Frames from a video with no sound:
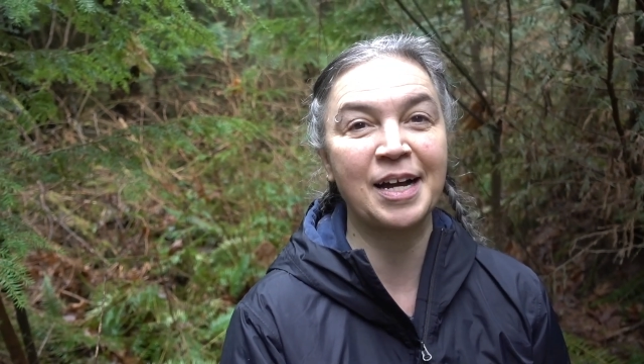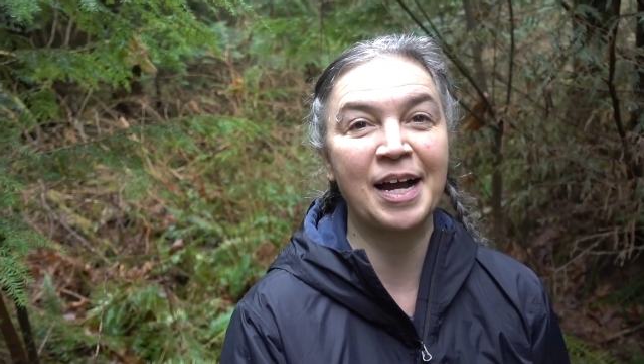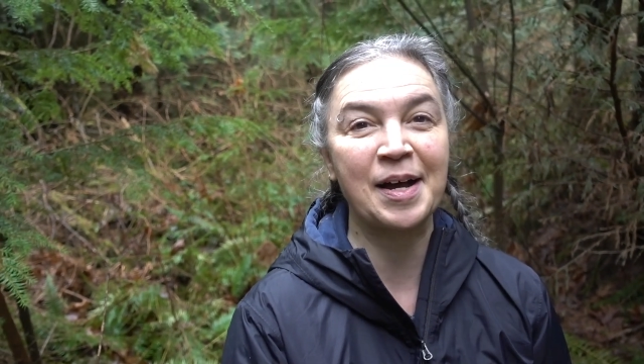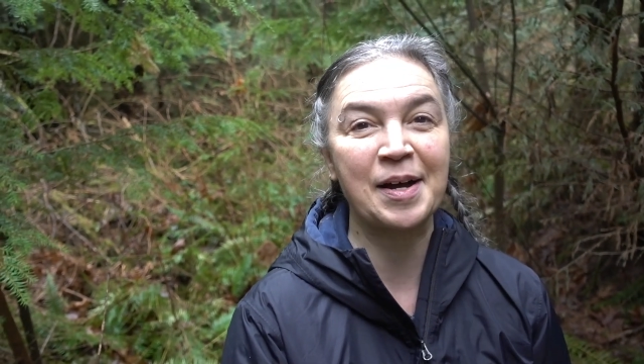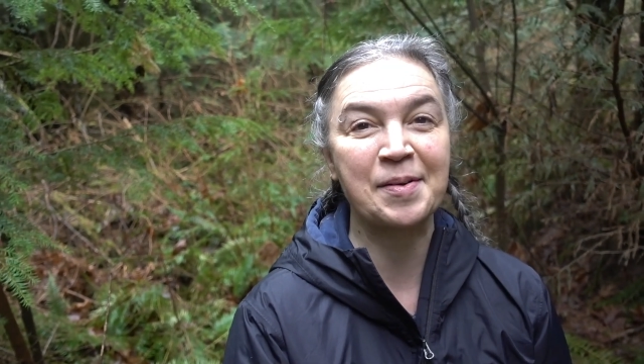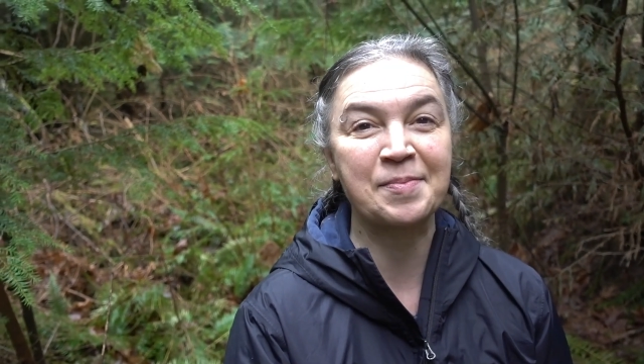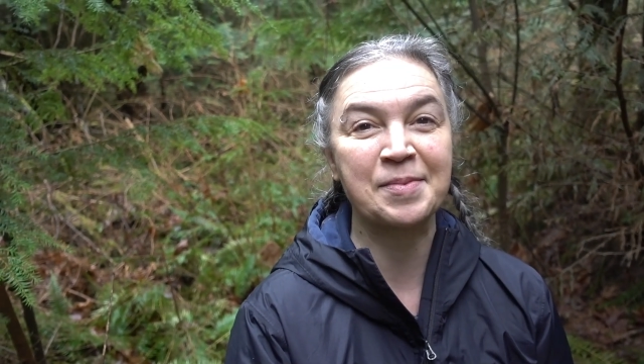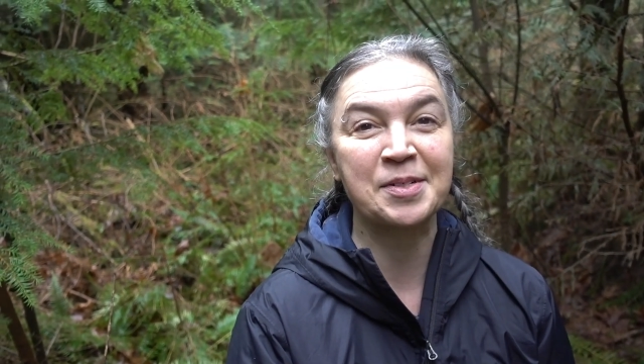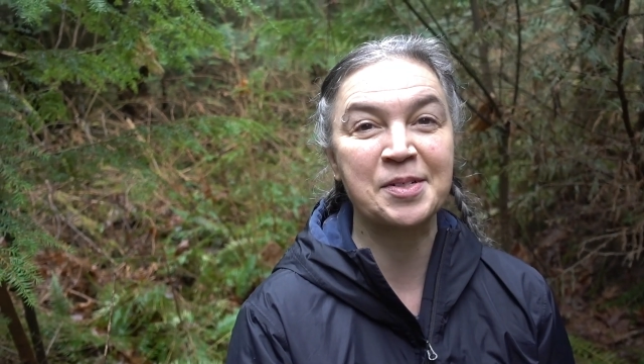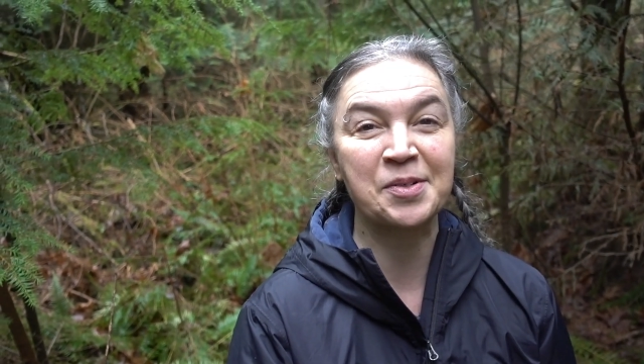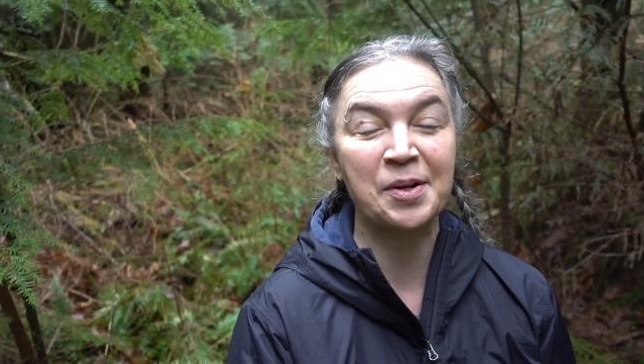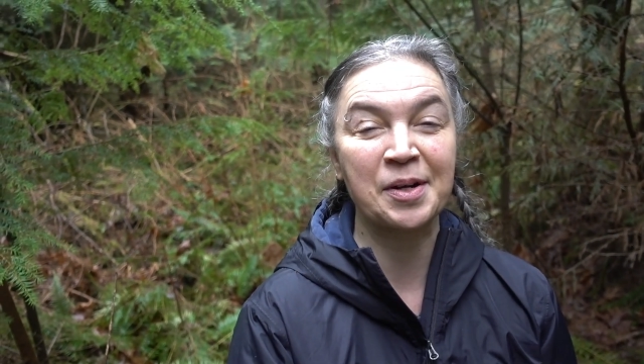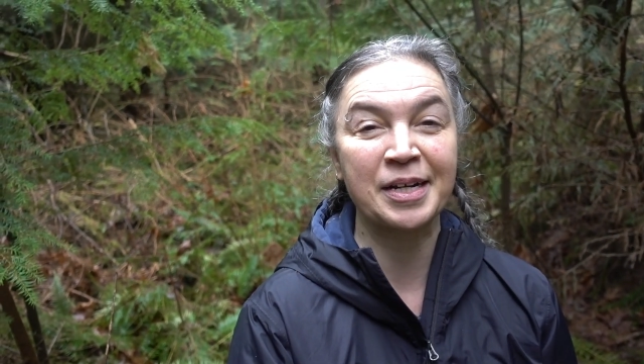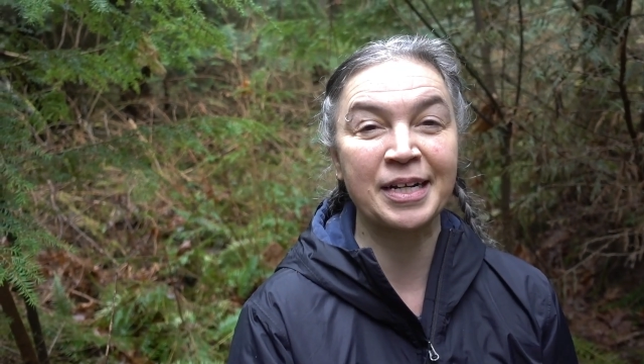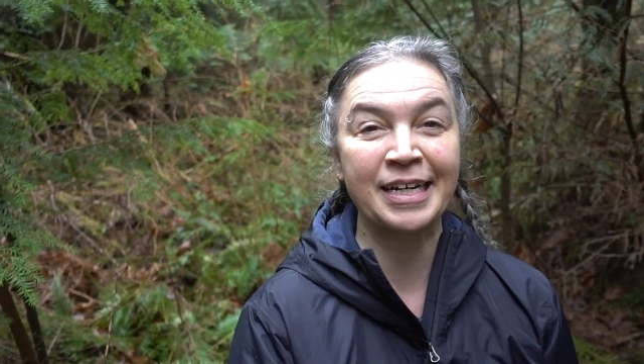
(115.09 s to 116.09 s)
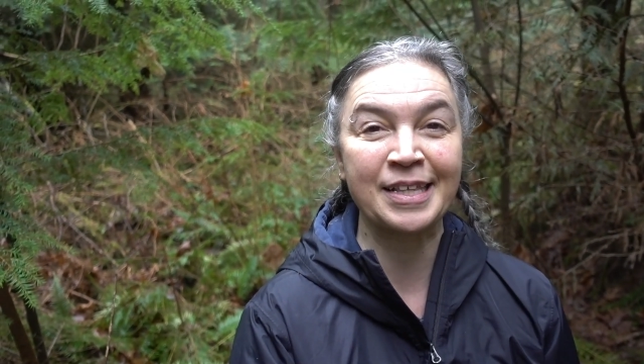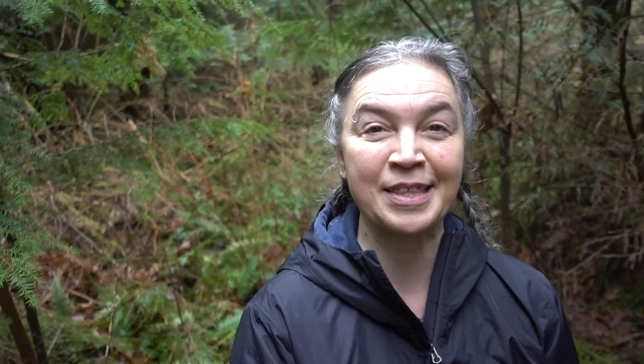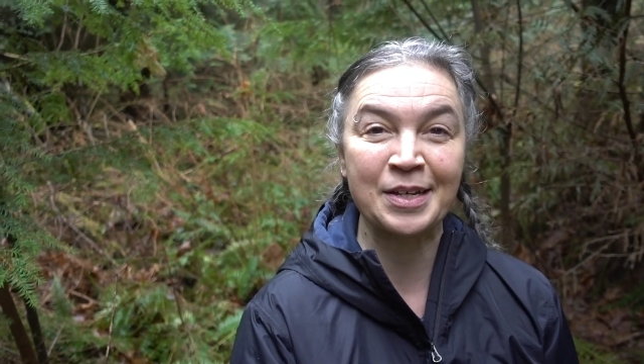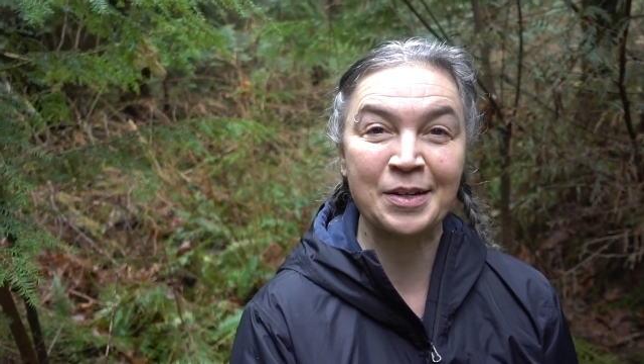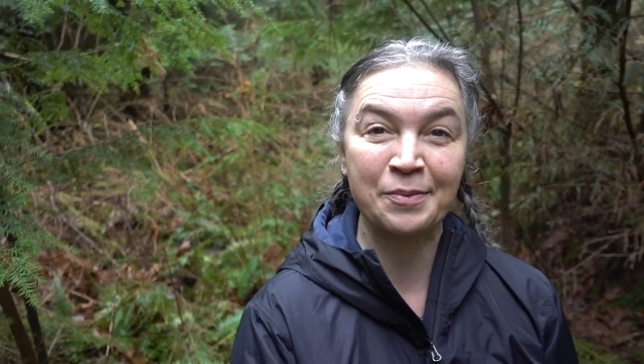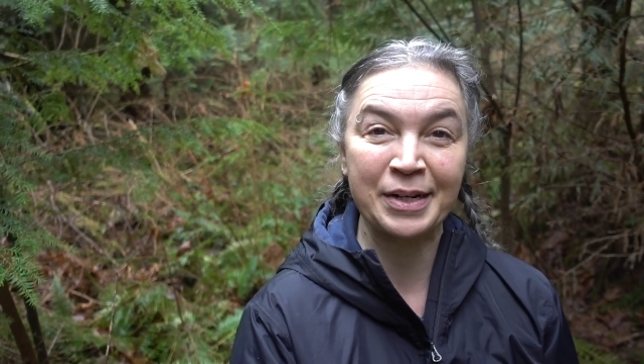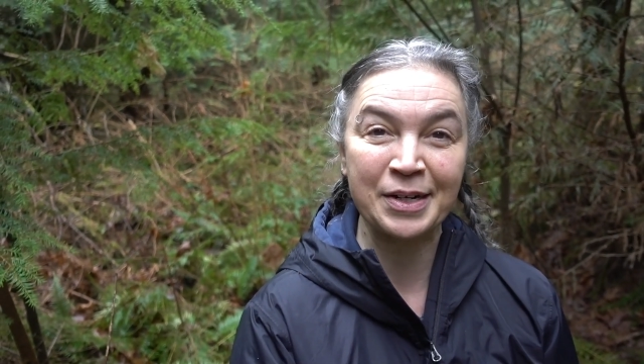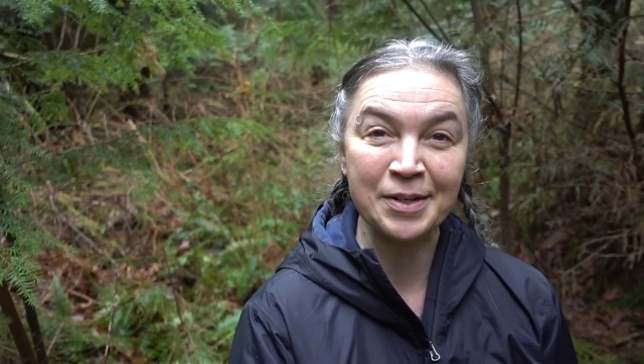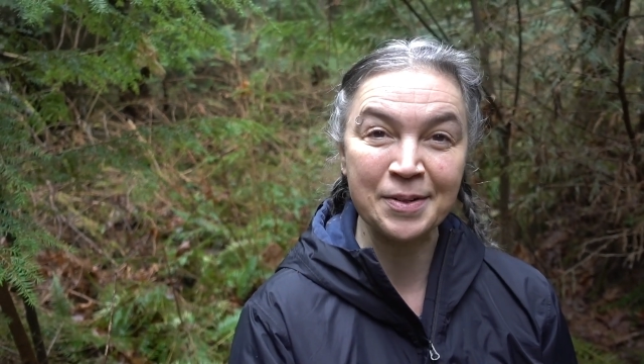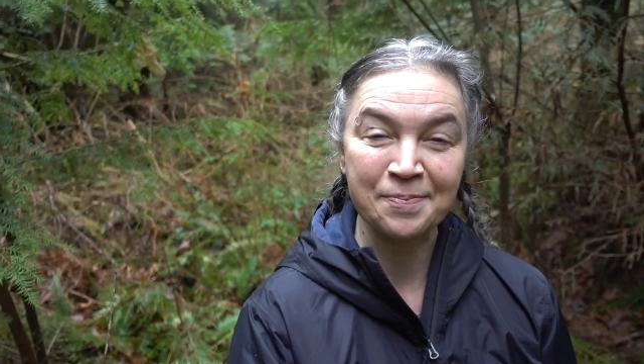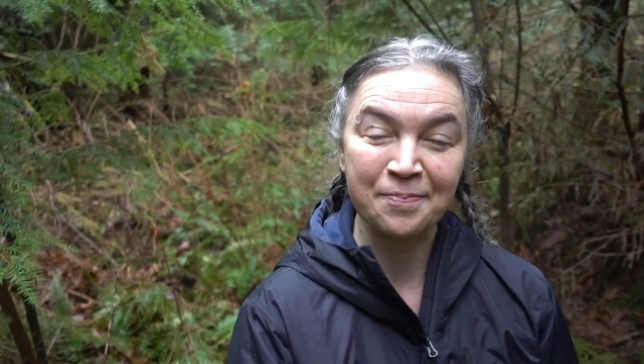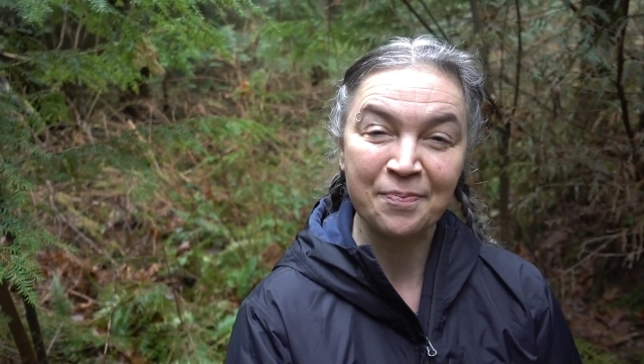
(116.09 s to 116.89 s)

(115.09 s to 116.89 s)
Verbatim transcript: um, drawing the winner.